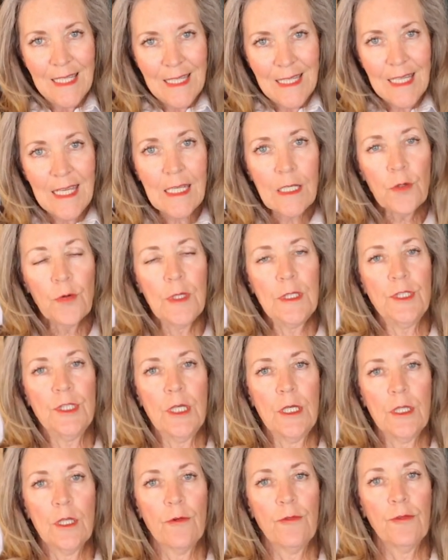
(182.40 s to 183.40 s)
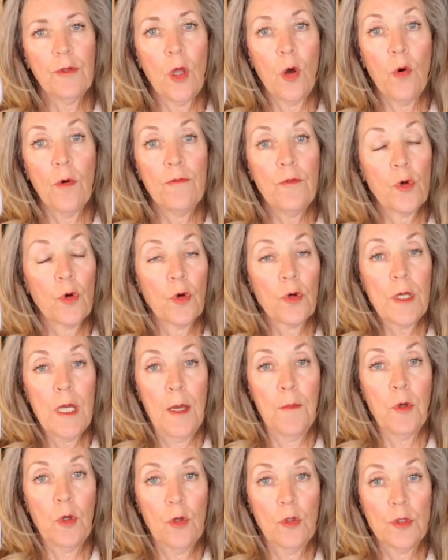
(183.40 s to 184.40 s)
Decreasing the flow of
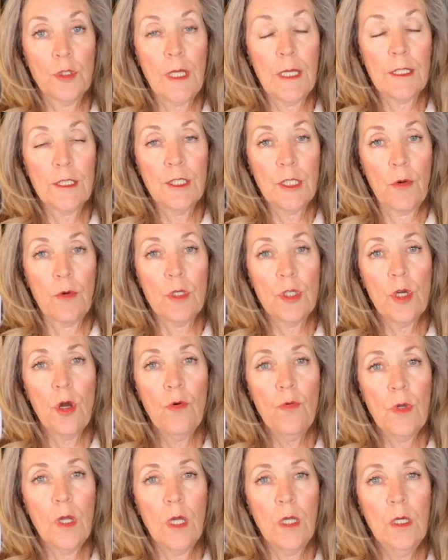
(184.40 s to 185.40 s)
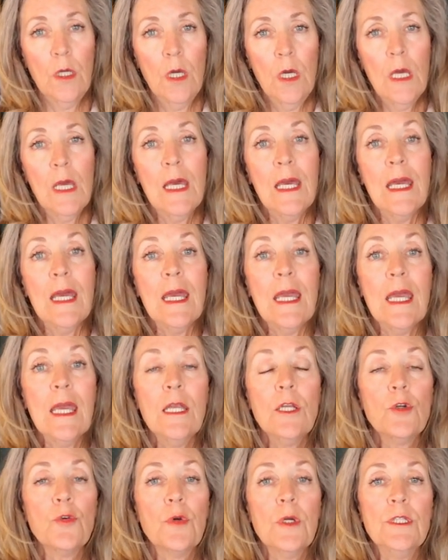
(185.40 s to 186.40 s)
neurochemicals like serotonin,
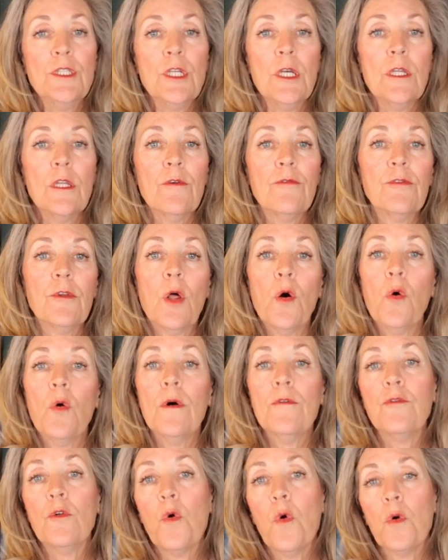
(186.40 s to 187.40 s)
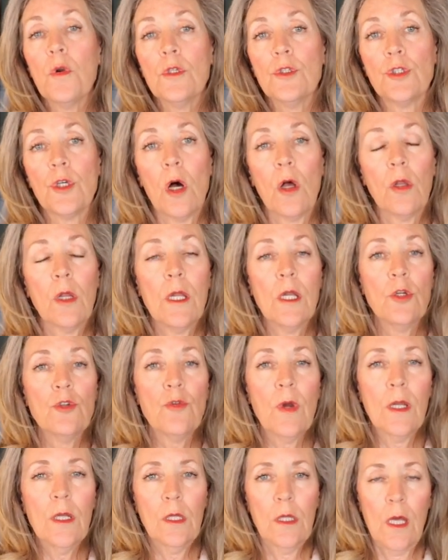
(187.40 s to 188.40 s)
increasing the flow of cortisol and
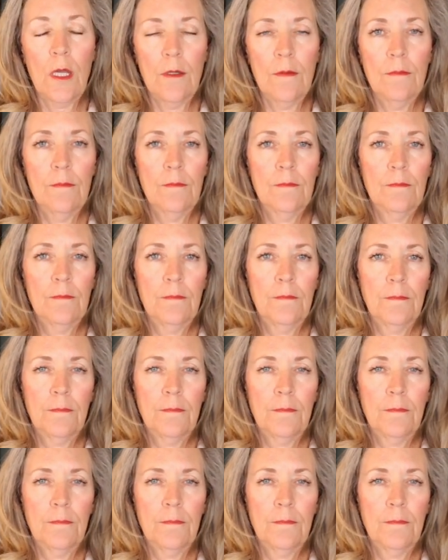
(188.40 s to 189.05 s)
adrenaline.